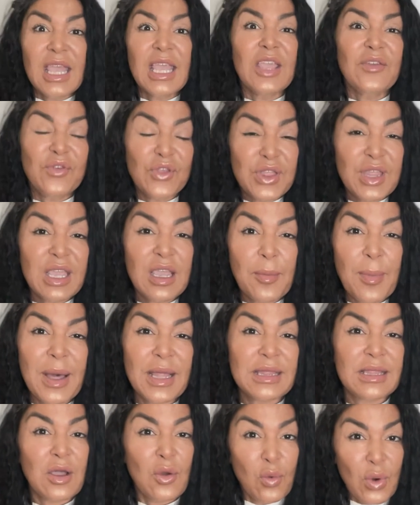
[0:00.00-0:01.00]
If you think
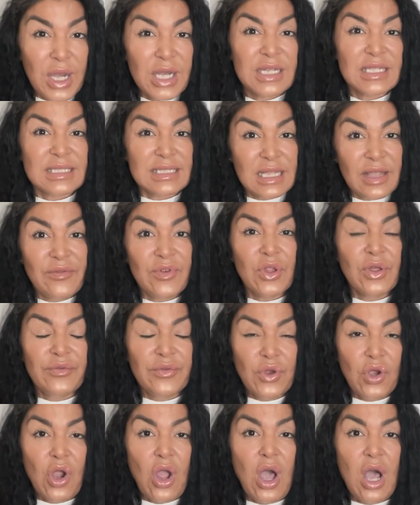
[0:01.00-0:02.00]
about the awareness level
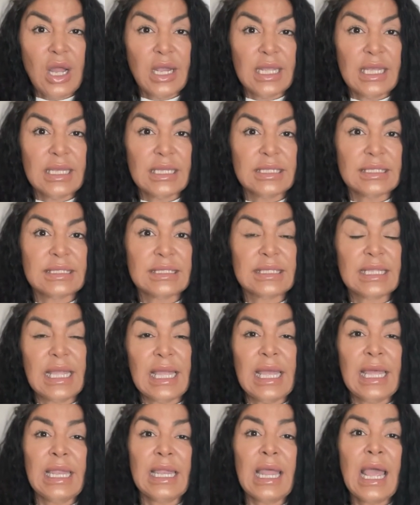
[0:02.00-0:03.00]
of your audience,
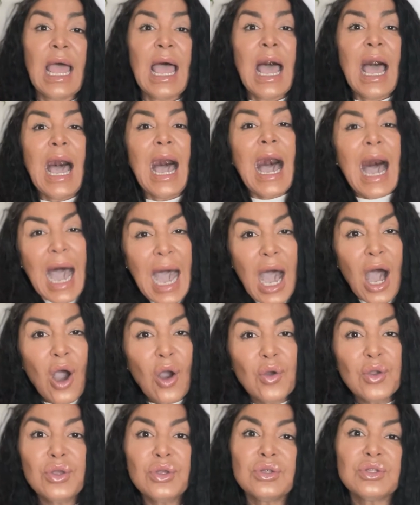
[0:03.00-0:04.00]
then
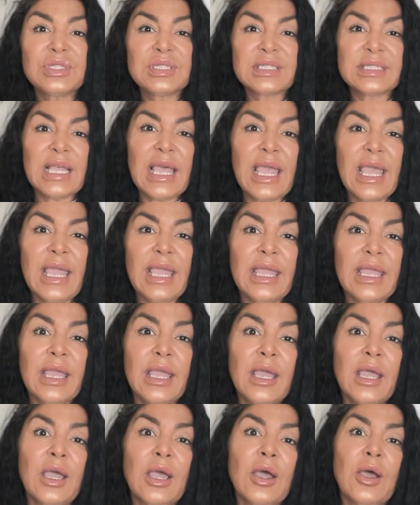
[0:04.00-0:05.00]
how you
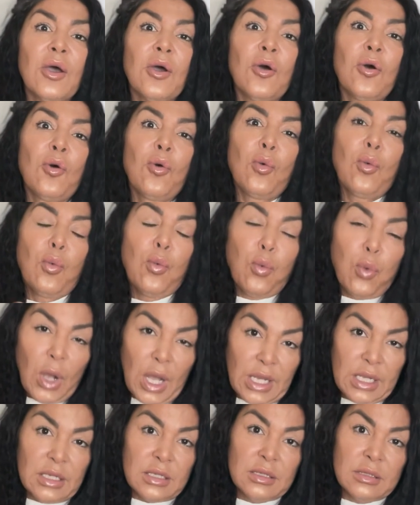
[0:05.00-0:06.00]
say
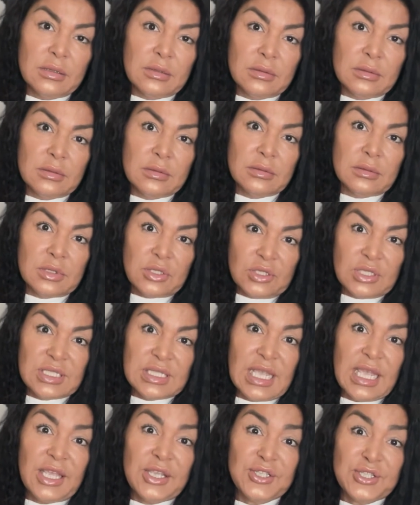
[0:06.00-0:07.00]
what to
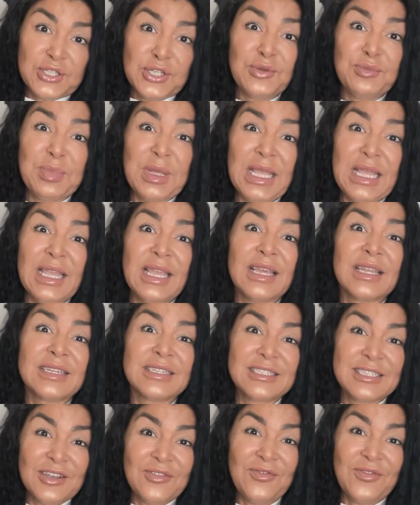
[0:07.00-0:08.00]
say should be
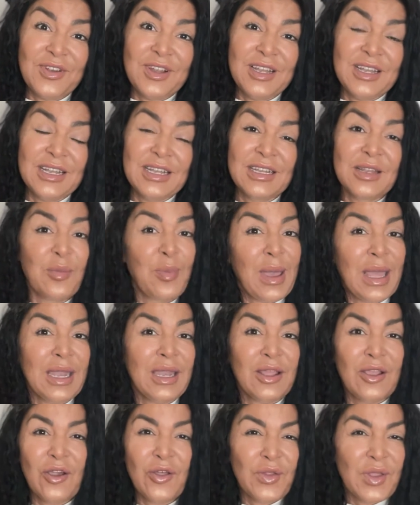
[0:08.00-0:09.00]
different
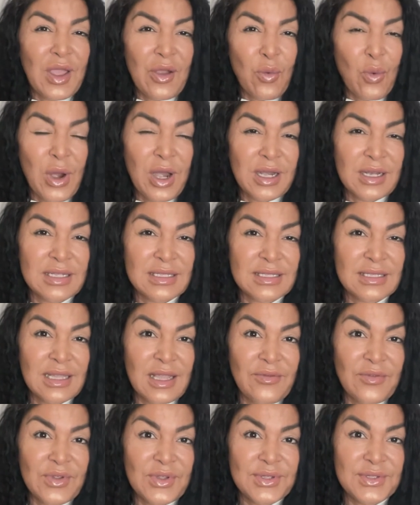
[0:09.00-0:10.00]
depending on the awareness
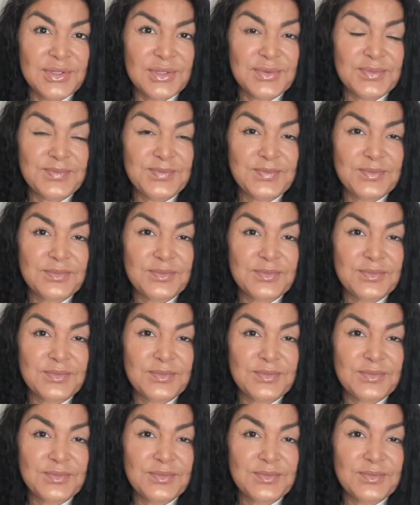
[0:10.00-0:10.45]
levels.